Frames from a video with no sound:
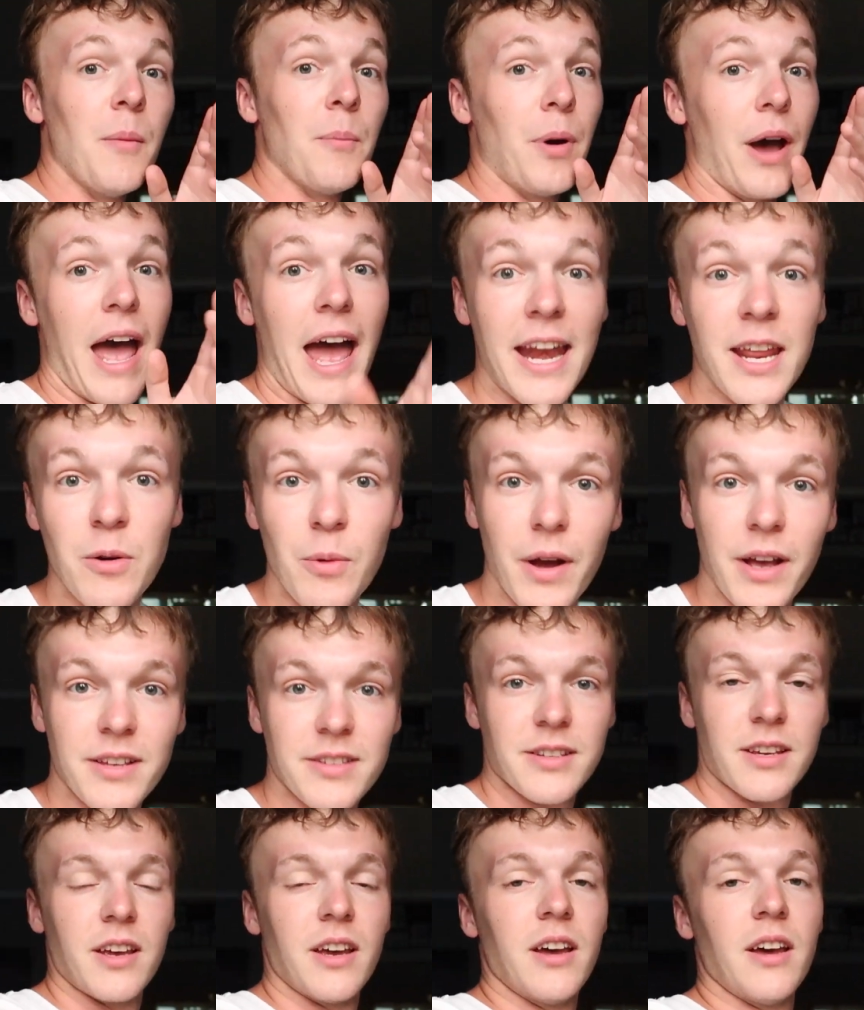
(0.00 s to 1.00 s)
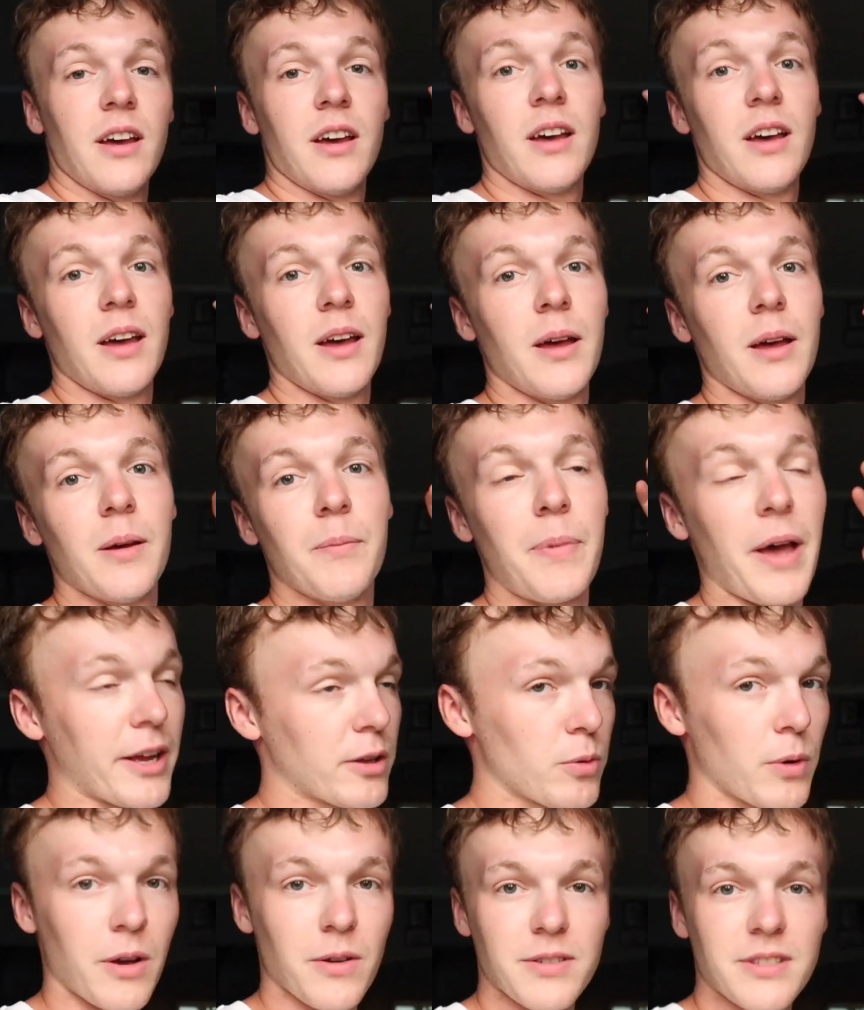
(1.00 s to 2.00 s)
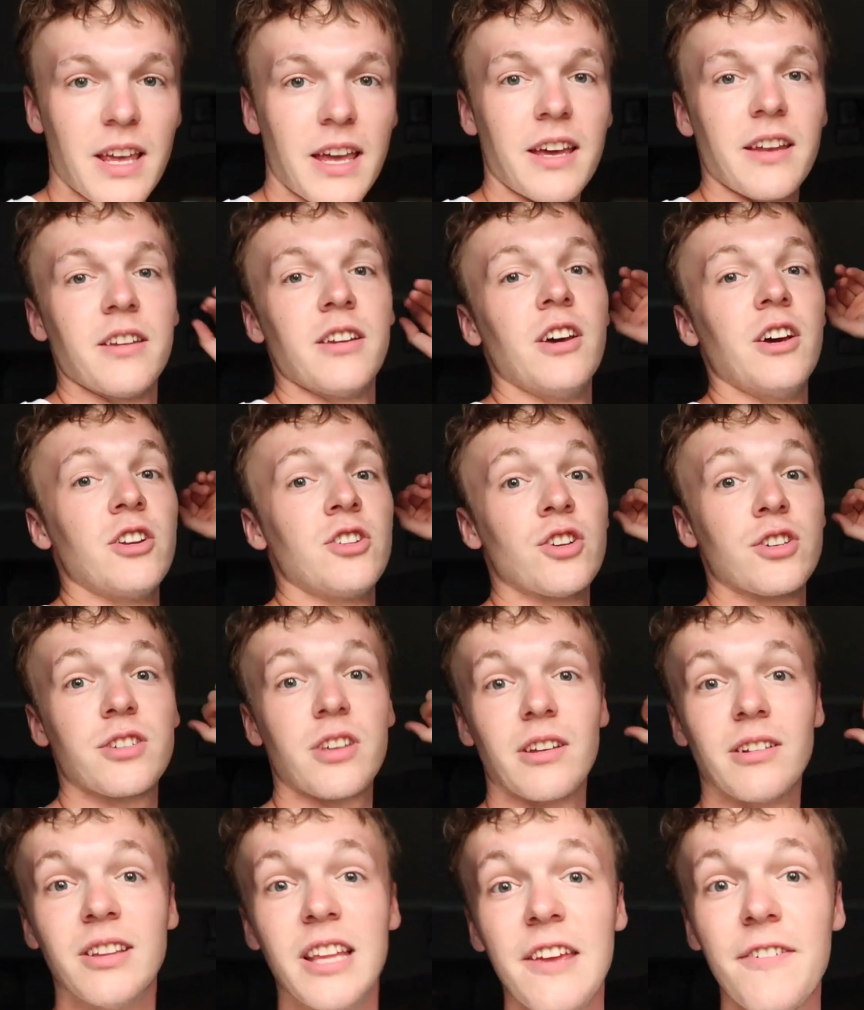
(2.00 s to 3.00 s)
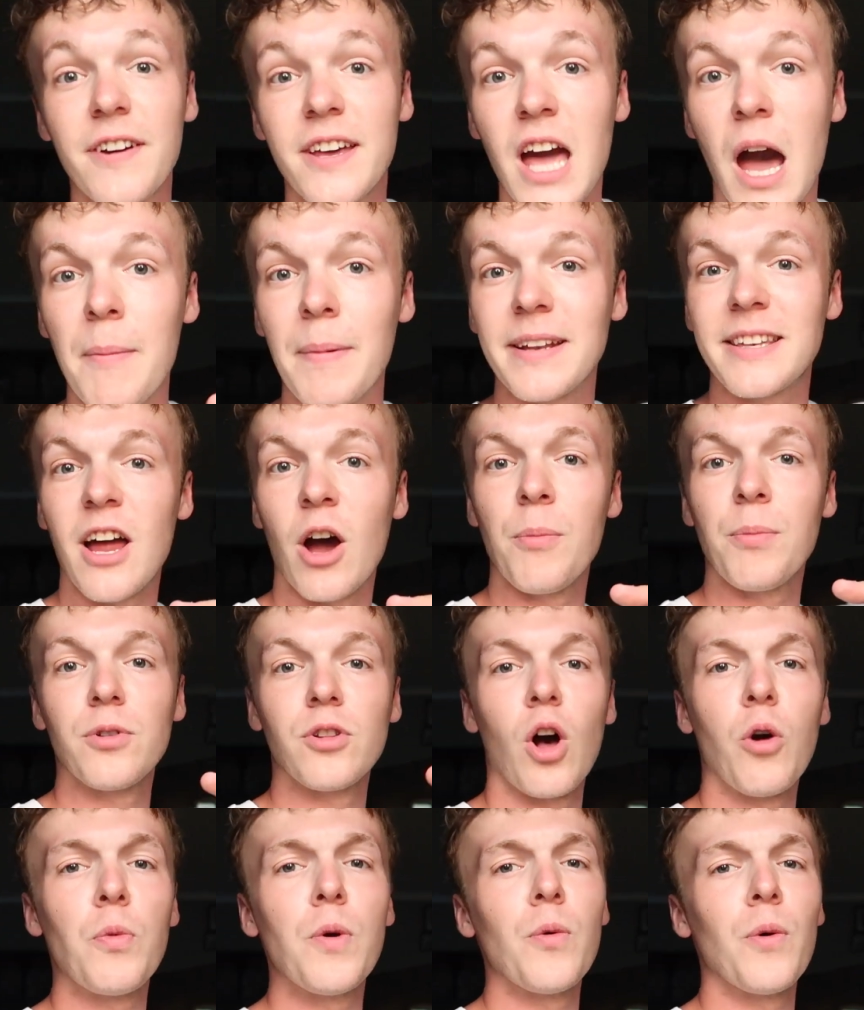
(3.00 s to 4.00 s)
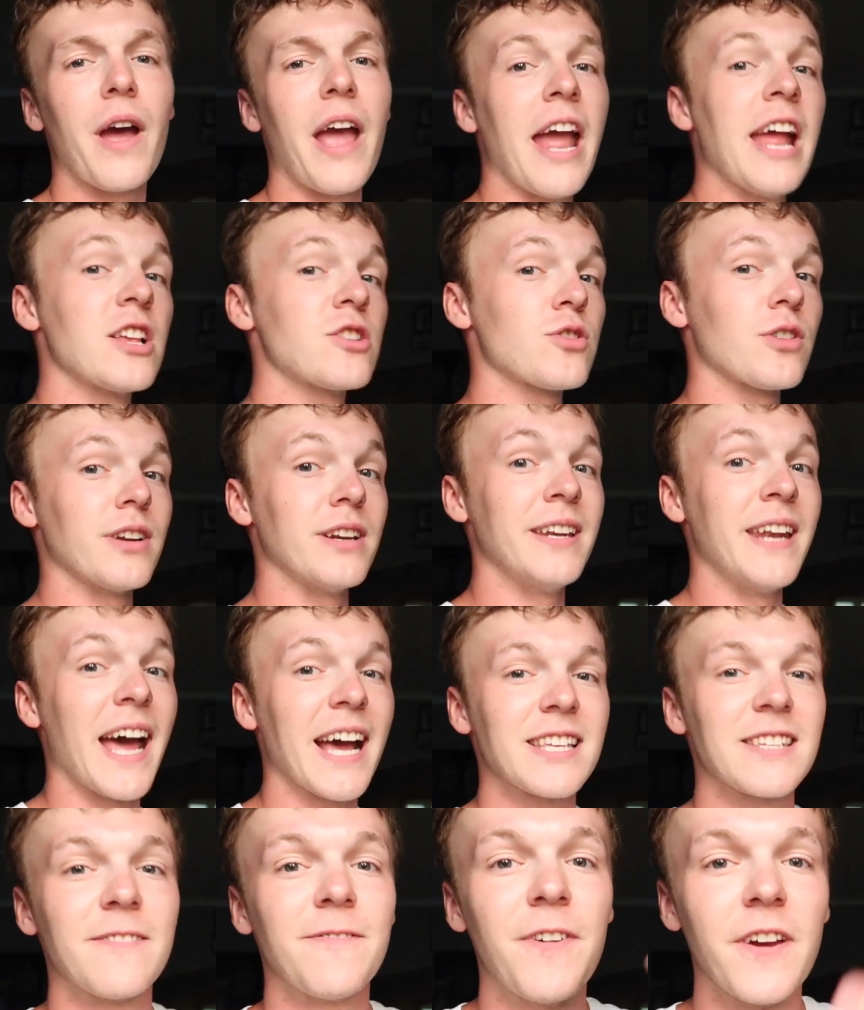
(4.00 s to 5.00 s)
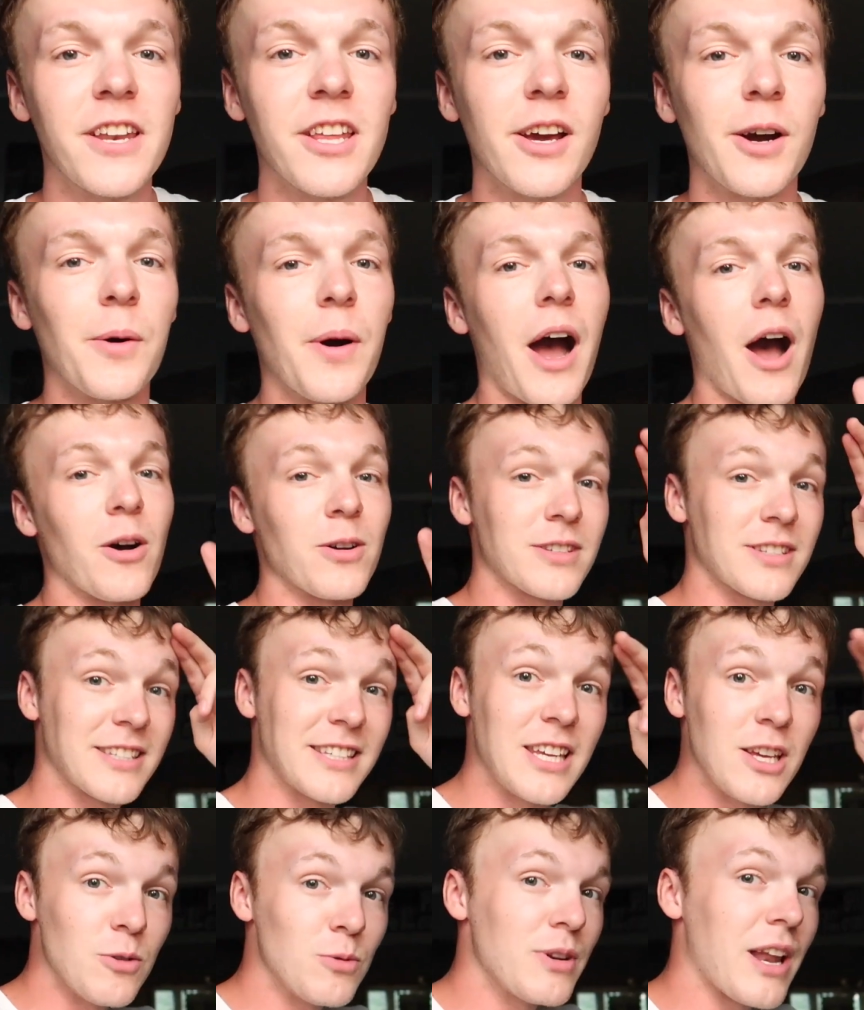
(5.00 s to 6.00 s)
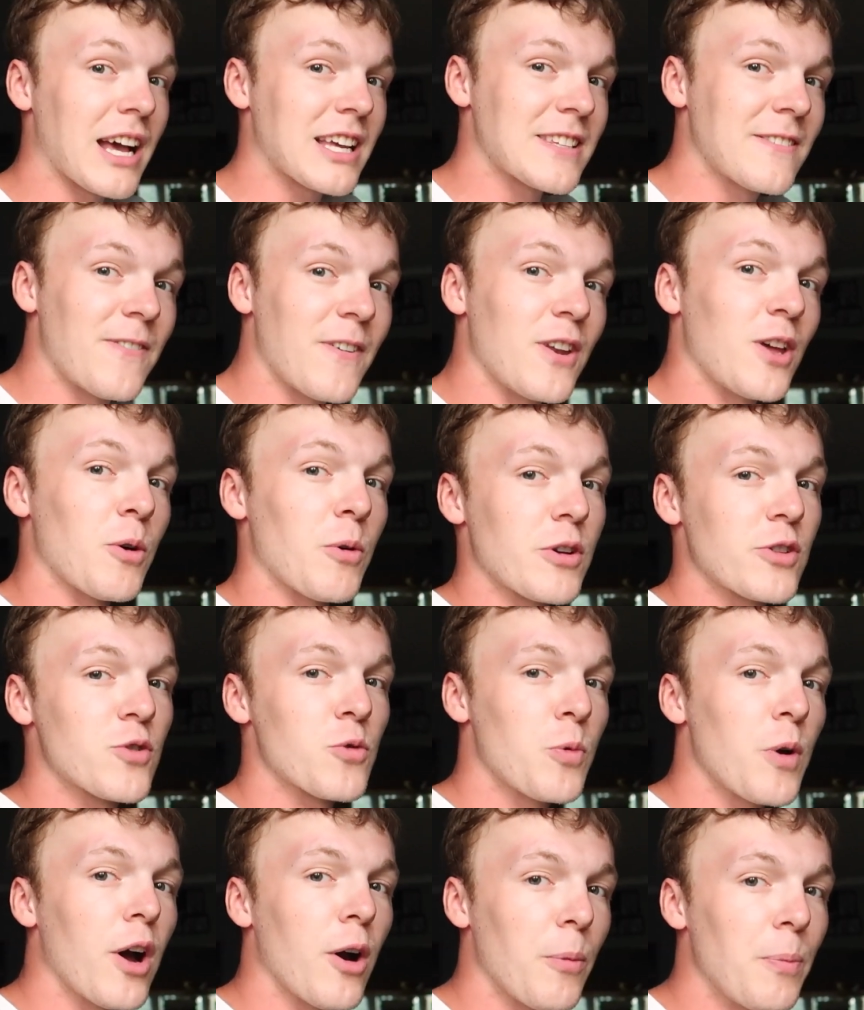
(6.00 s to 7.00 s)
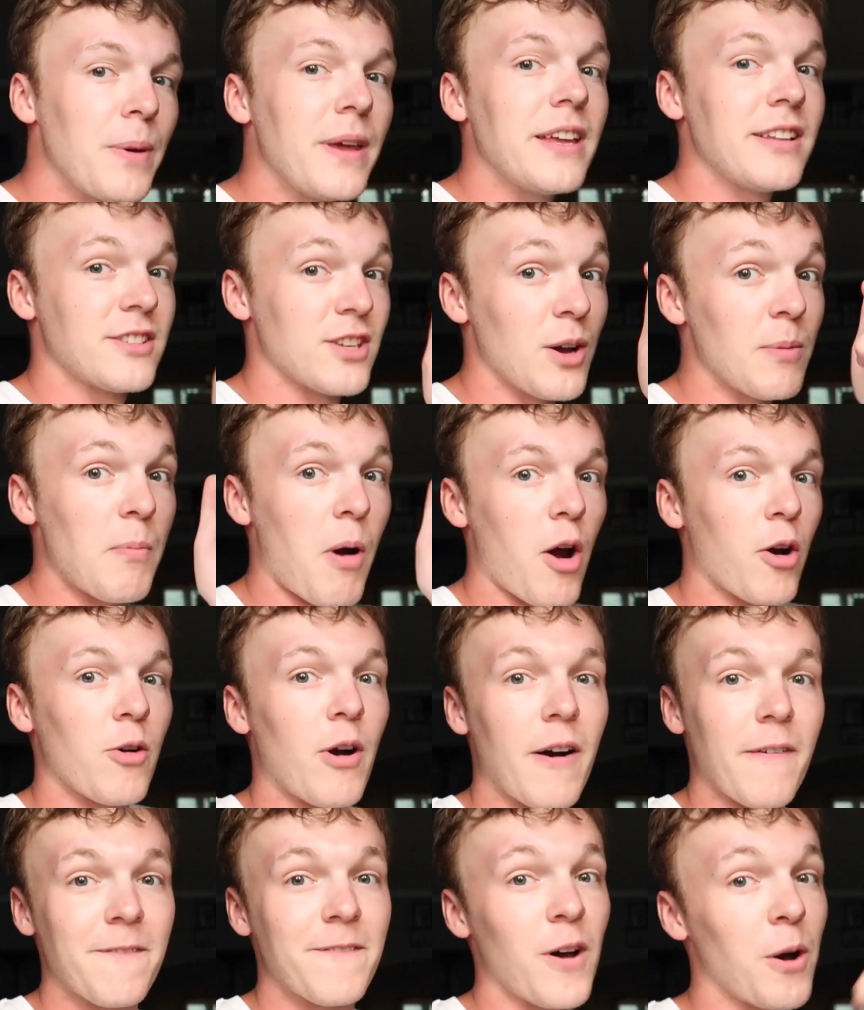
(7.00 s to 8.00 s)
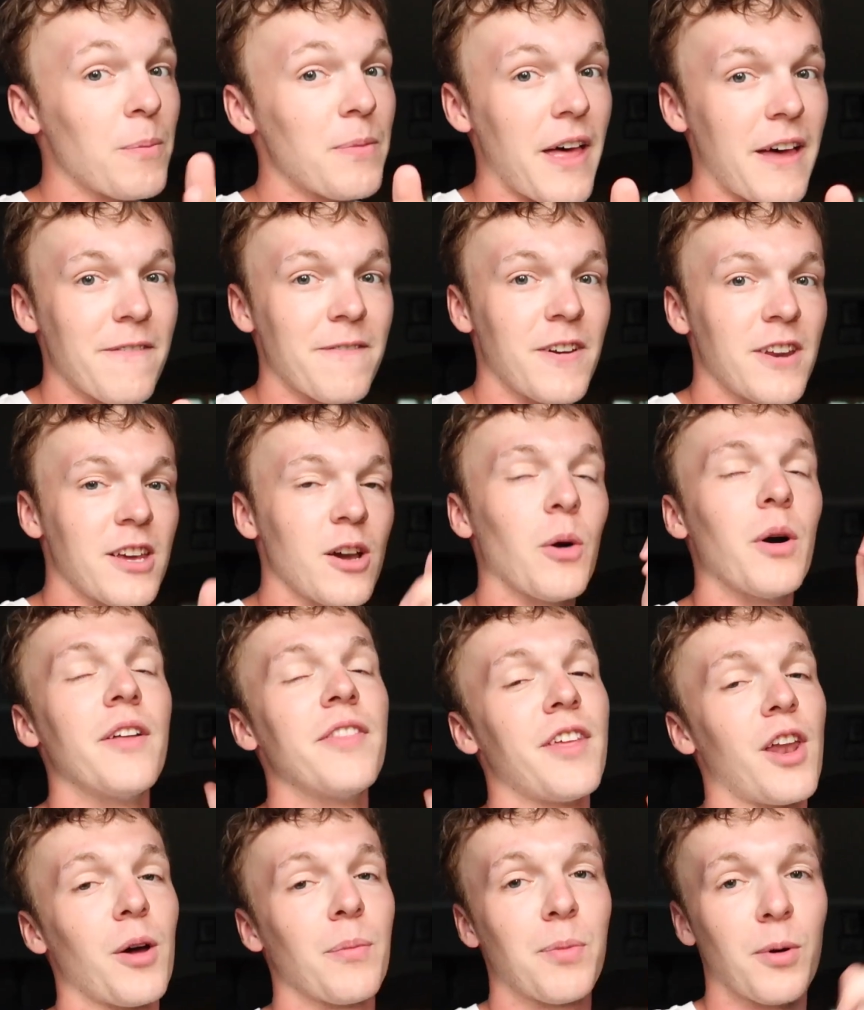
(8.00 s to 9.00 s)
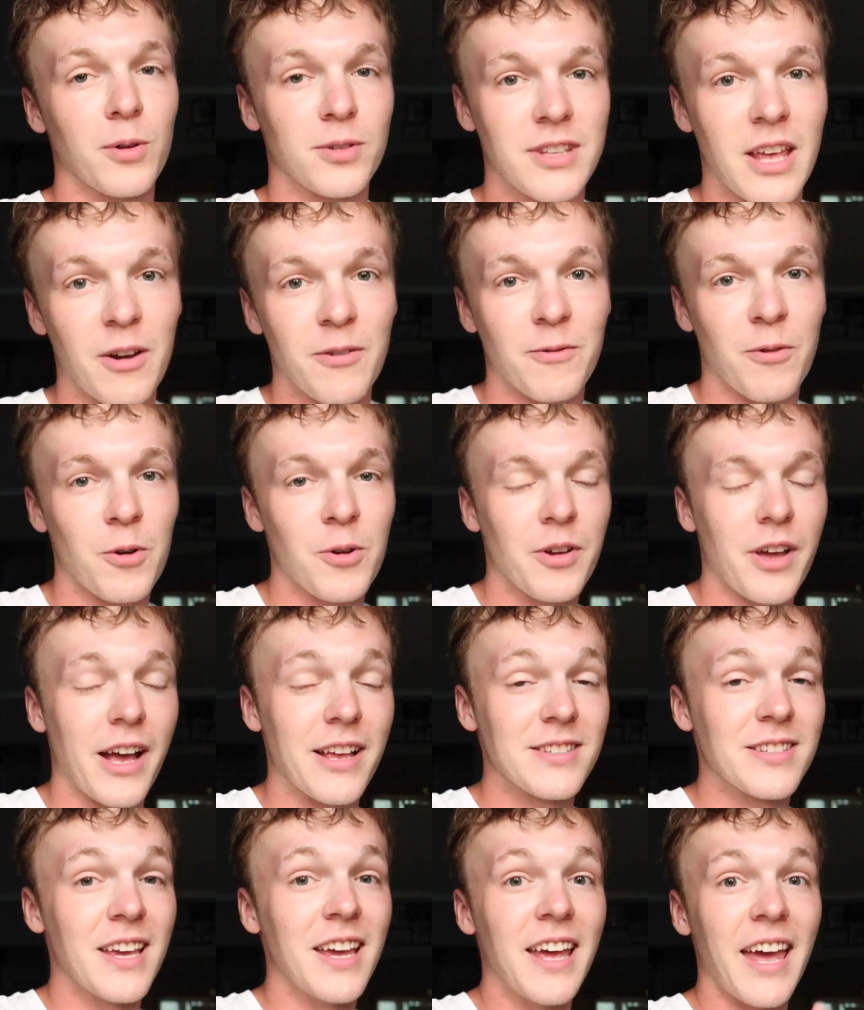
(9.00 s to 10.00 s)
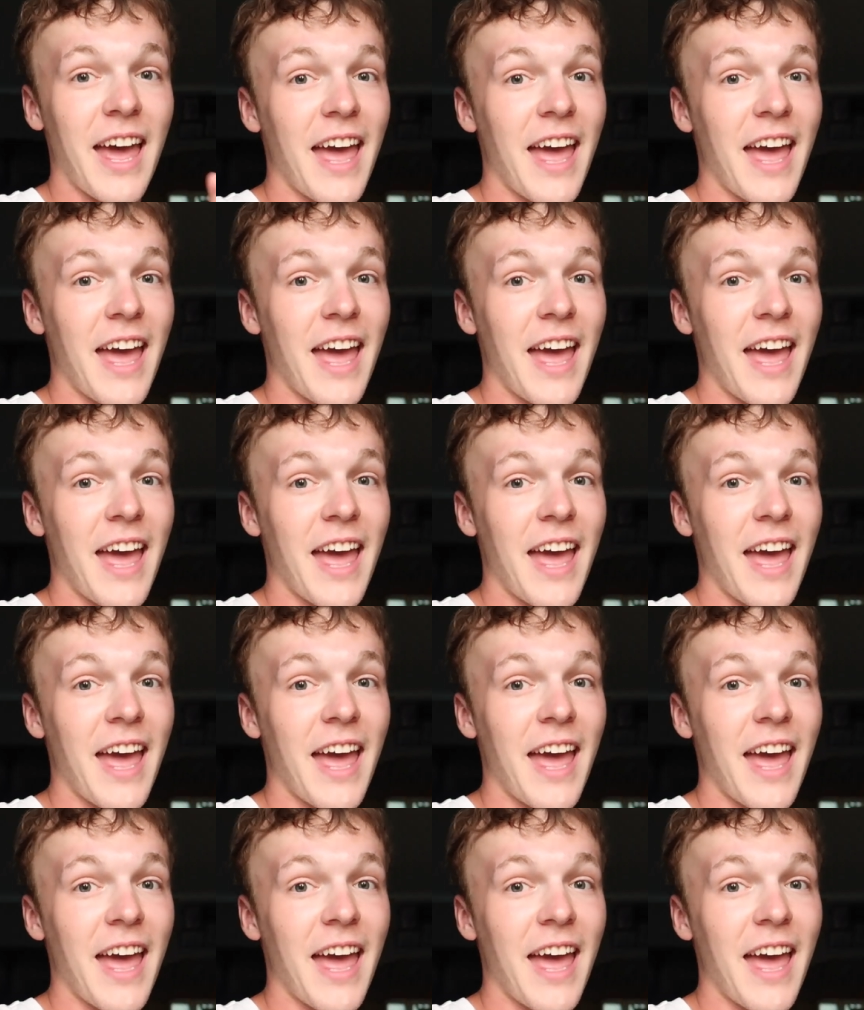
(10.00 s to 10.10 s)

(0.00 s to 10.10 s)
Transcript: But anyways, back to what I was saying. Just leave a comment down below. We will answer it next video. I'll see you next video, which will be tomorrow. I'll film that video and then I'll post that one for you guys.